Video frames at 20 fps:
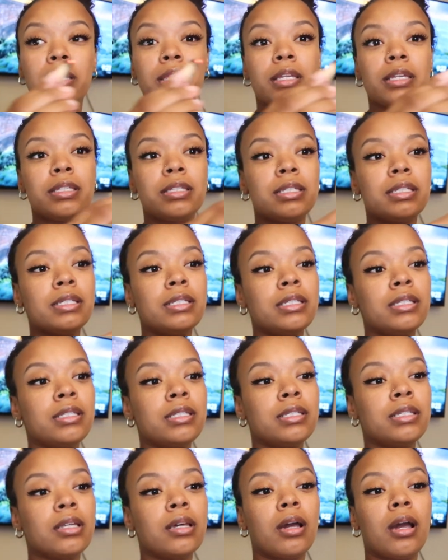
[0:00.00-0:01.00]
This
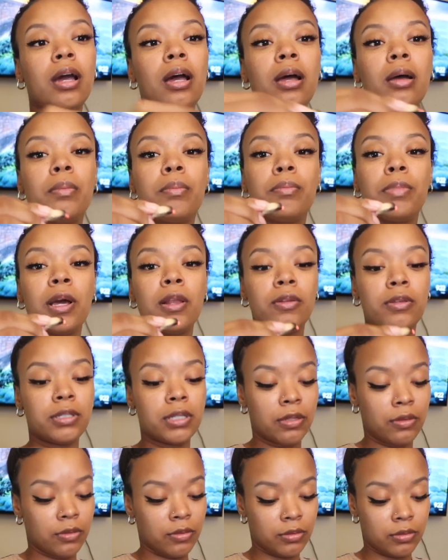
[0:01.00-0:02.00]
is Palo
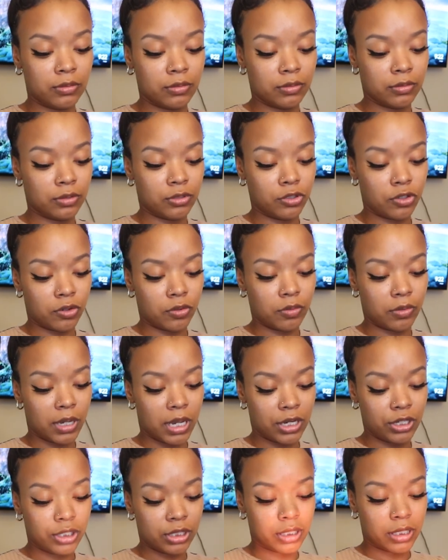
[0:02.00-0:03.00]
Santo, so
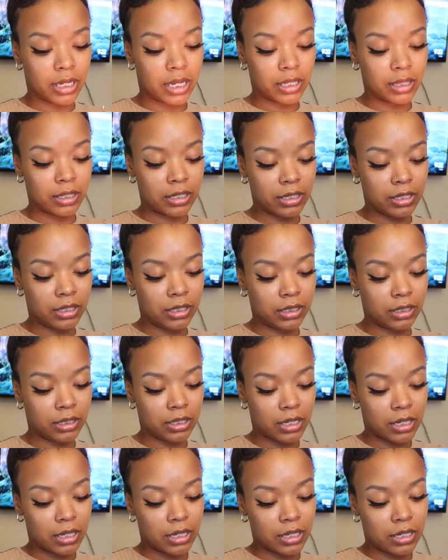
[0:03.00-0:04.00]
I just light
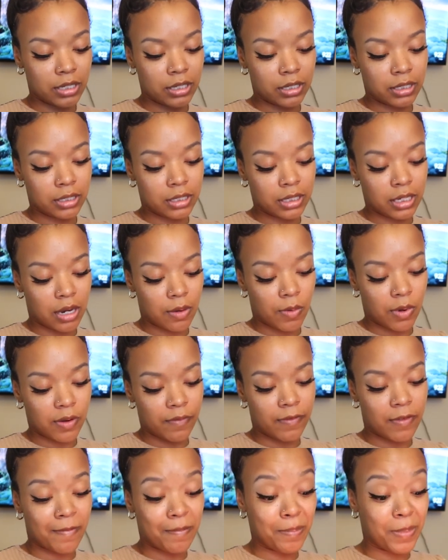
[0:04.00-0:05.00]
this to get rid
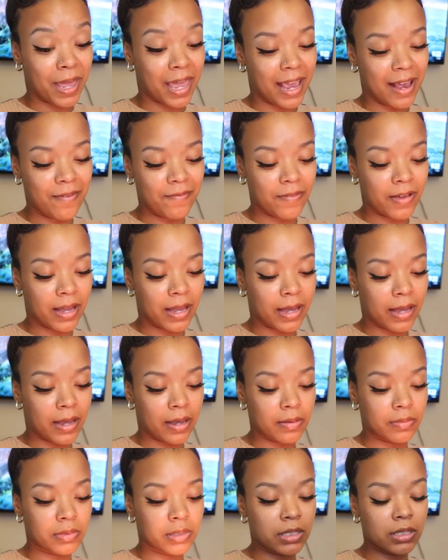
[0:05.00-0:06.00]
of the bad
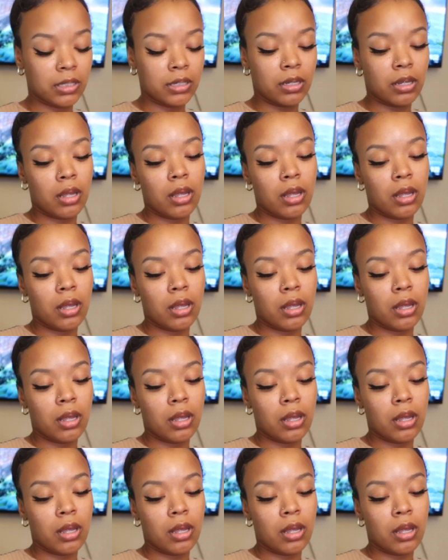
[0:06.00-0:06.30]
vibes.